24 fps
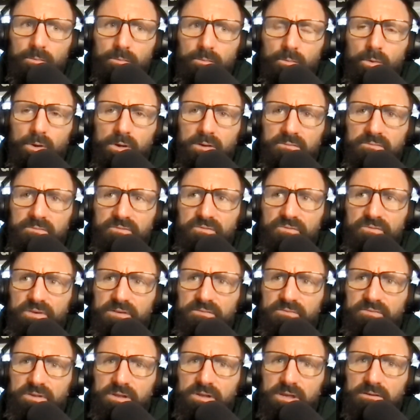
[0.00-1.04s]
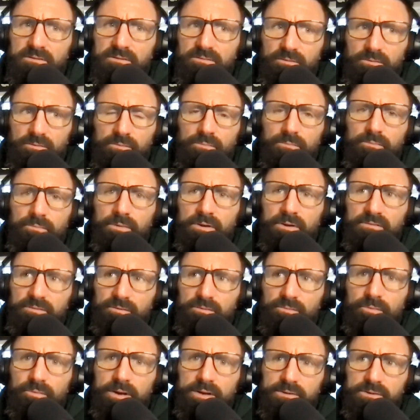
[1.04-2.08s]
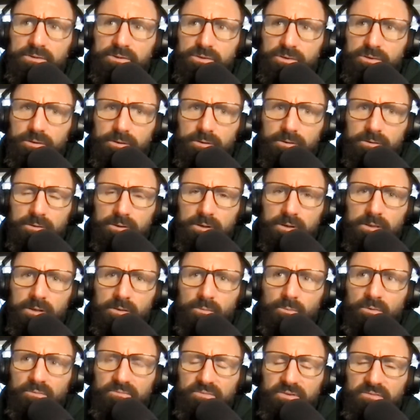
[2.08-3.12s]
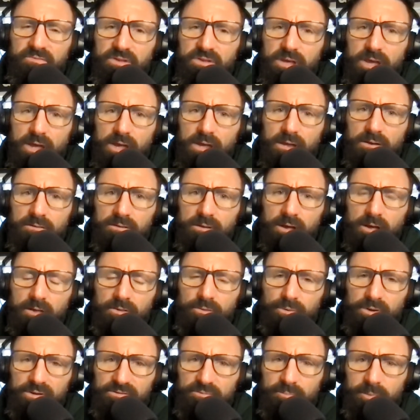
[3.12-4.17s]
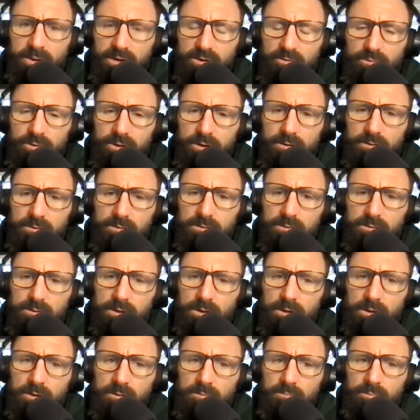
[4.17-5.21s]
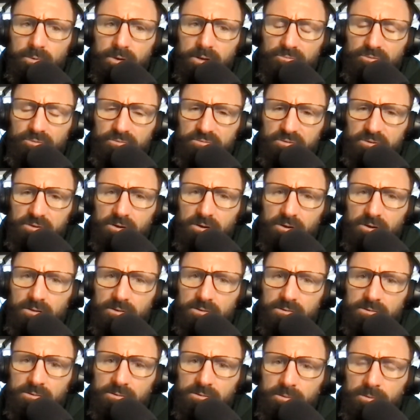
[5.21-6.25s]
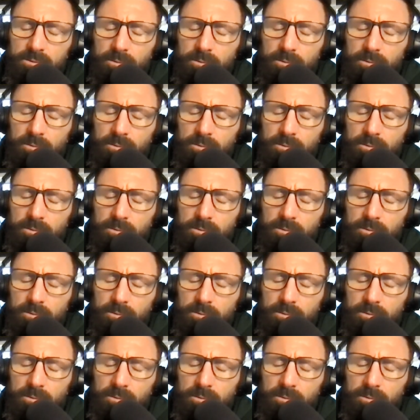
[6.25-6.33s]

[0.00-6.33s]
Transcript: 150 as a red shirt, and then 158 the rest of my career when I was wrestling college.